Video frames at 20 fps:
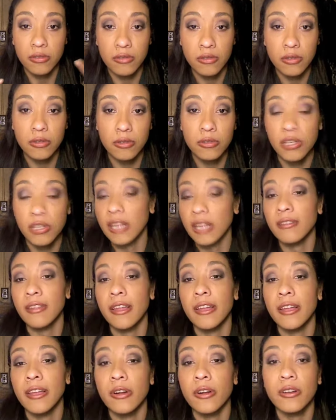2 shades
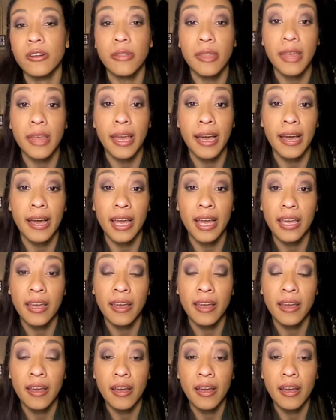lighter under the eye,